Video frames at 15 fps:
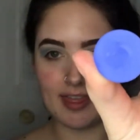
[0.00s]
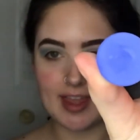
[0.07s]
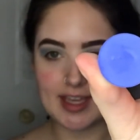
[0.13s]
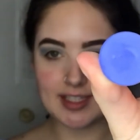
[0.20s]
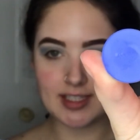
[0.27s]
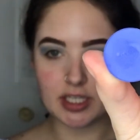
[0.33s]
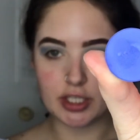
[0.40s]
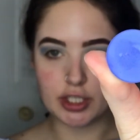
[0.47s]

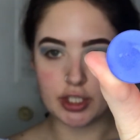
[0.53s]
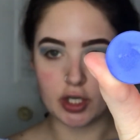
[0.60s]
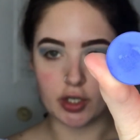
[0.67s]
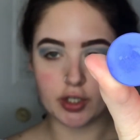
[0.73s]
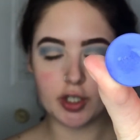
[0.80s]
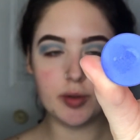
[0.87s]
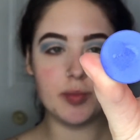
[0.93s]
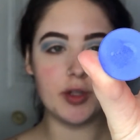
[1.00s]
this
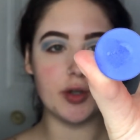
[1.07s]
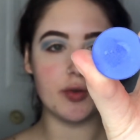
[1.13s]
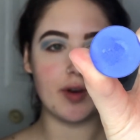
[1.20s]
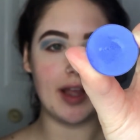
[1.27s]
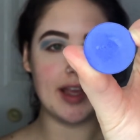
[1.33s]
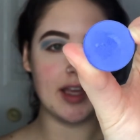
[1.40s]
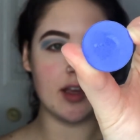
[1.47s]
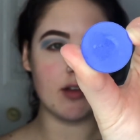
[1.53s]
darker blue
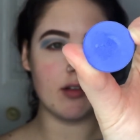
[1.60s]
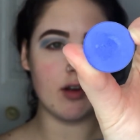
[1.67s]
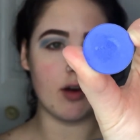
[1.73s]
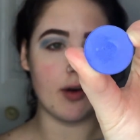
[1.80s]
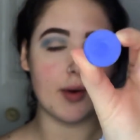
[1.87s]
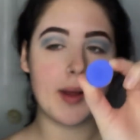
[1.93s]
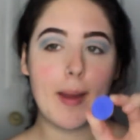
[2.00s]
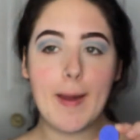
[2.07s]
right here
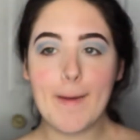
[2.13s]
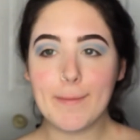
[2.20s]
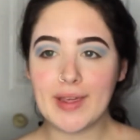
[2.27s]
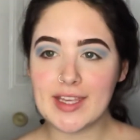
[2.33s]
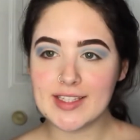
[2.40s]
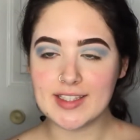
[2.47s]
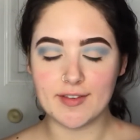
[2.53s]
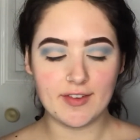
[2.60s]
called
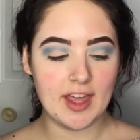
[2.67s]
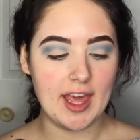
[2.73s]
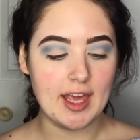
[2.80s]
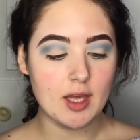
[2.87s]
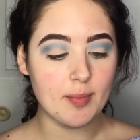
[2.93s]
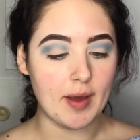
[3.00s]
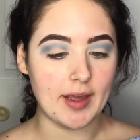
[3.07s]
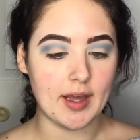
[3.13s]
Piece of
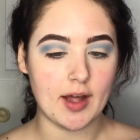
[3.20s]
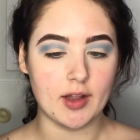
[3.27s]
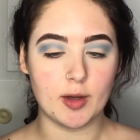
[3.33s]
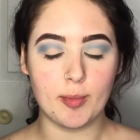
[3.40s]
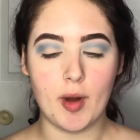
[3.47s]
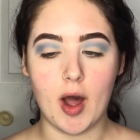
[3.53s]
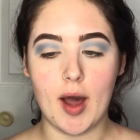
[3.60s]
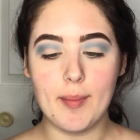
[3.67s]
Cake by
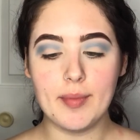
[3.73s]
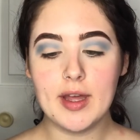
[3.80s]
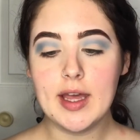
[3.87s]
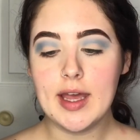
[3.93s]
Colourpop,